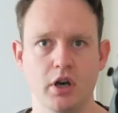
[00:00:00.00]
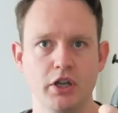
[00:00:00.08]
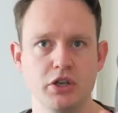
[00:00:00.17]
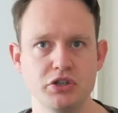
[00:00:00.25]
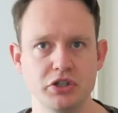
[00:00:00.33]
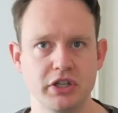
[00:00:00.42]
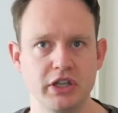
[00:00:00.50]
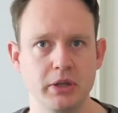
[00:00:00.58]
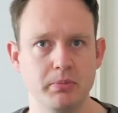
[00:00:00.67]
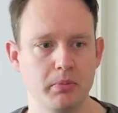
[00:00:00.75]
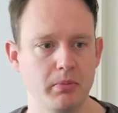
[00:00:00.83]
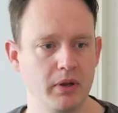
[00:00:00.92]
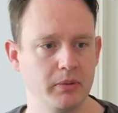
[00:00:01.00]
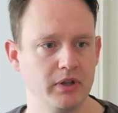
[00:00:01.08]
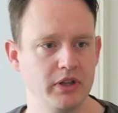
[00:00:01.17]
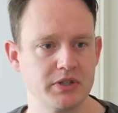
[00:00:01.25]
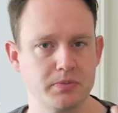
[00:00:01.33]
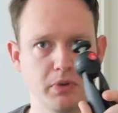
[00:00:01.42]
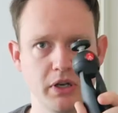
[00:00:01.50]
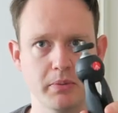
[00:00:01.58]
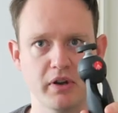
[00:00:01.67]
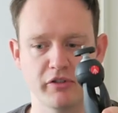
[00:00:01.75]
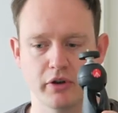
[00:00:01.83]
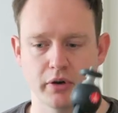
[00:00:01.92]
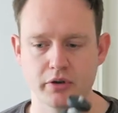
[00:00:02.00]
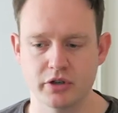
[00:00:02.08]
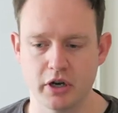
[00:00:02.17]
I usually keep maybe this mini Manfrotto